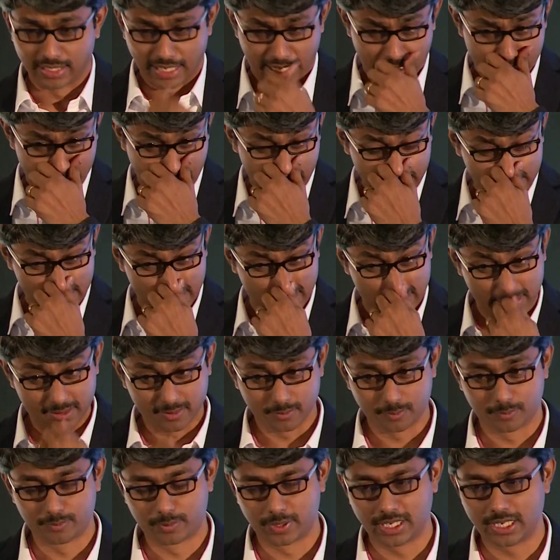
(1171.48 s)
And that's
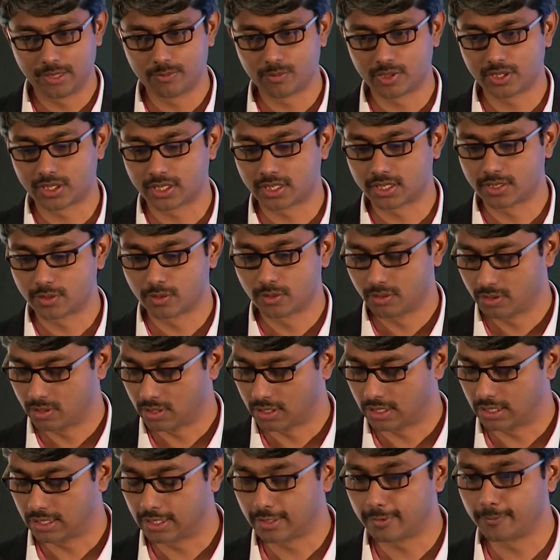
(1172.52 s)
pretty much
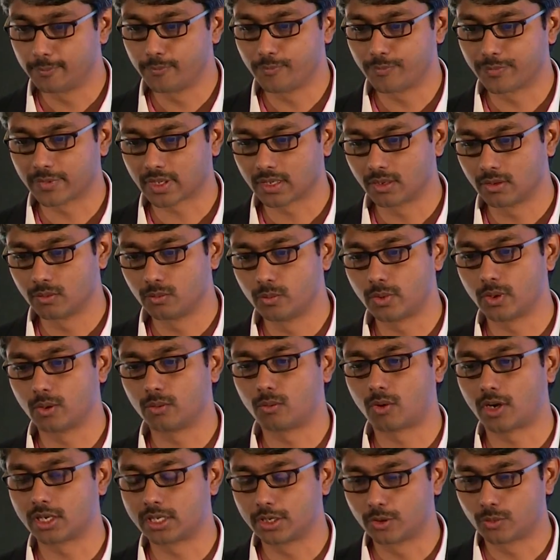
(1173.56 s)

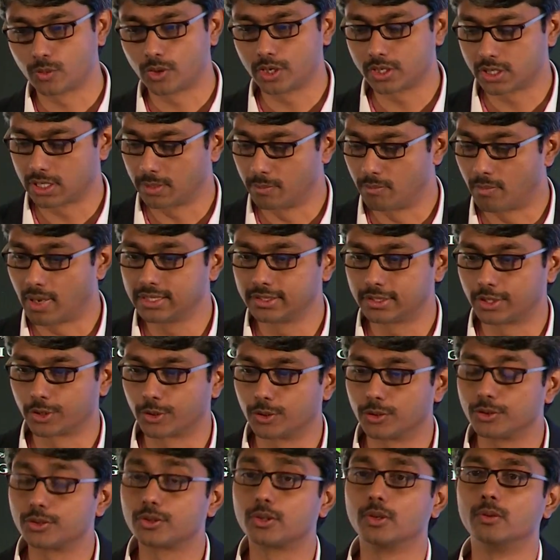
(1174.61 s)
what it was a month
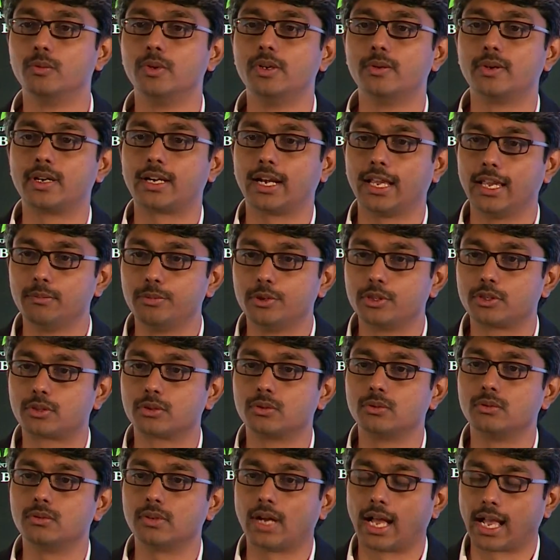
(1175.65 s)
ago. So we were able
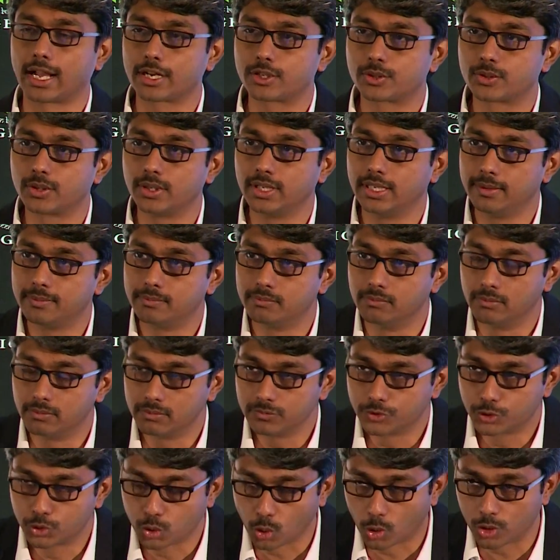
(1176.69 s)
to actually
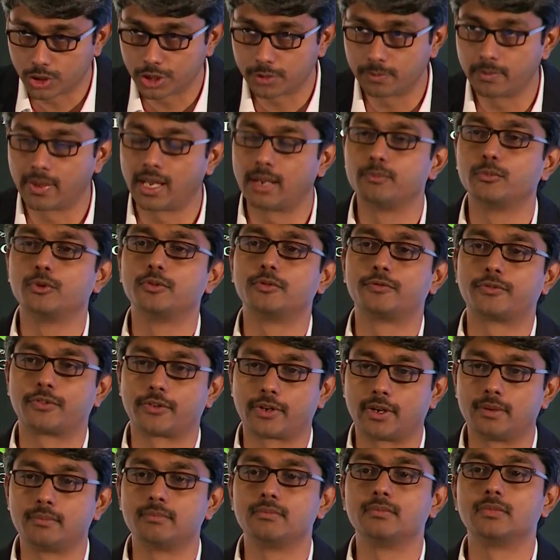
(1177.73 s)
source bamboo
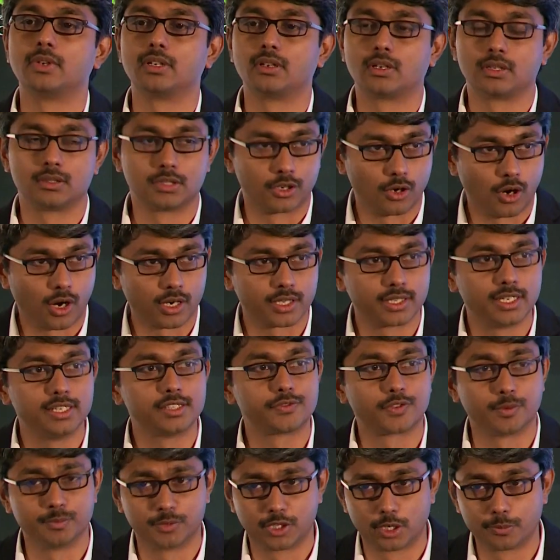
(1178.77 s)
from the
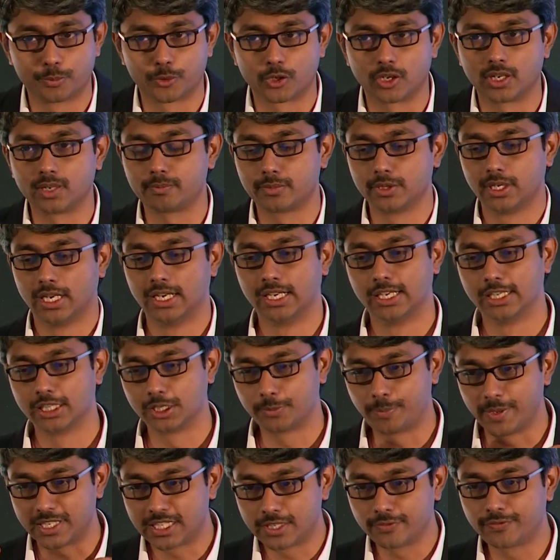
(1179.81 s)
northeast, from Tripura,
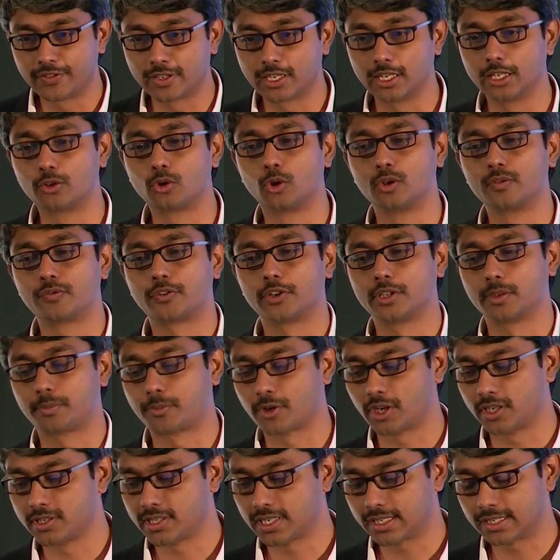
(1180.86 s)
specifically grown for the
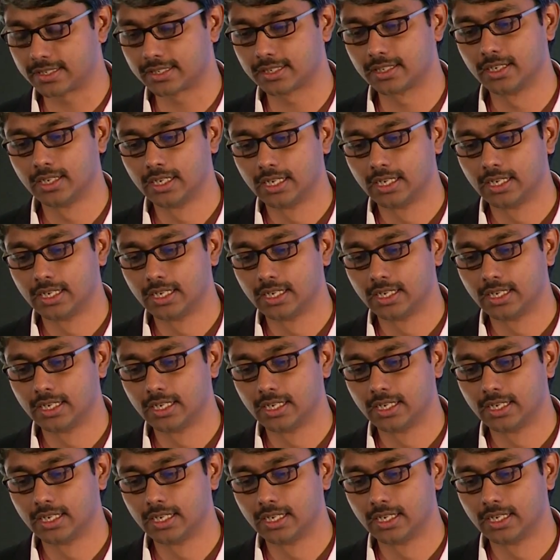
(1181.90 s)
project,